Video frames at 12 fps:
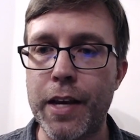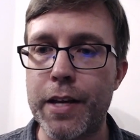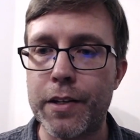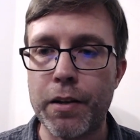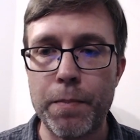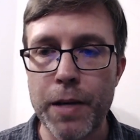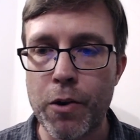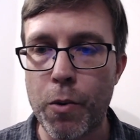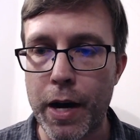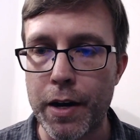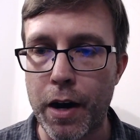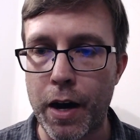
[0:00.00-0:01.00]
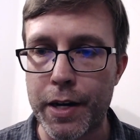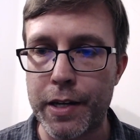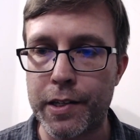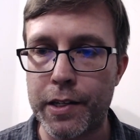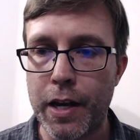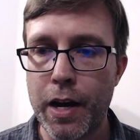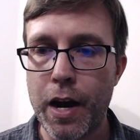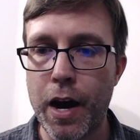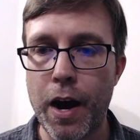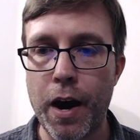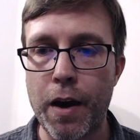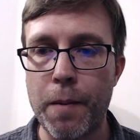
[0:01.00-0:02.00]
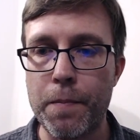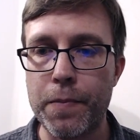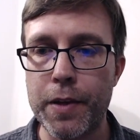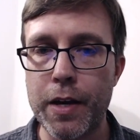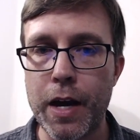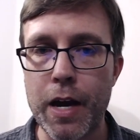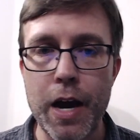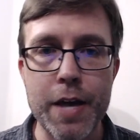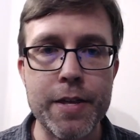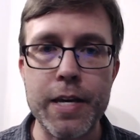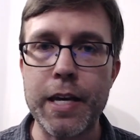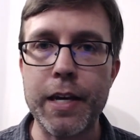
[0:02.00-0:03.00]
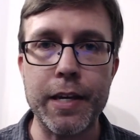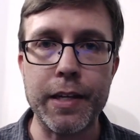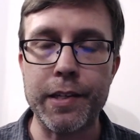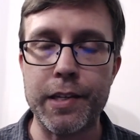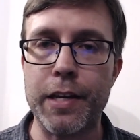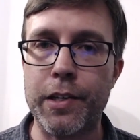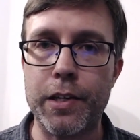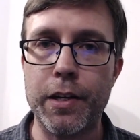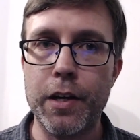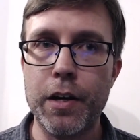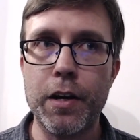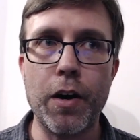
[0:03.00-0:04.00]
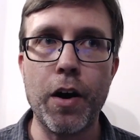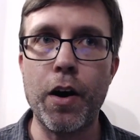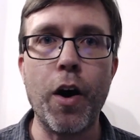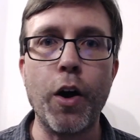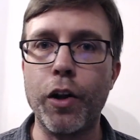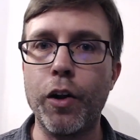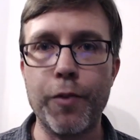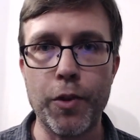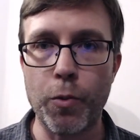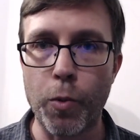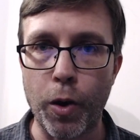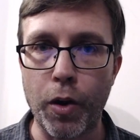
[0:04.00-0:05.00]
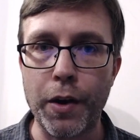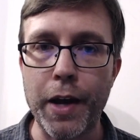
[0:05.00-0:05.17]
And to be quite honest, um, I, I, think it exists all, all, over the world.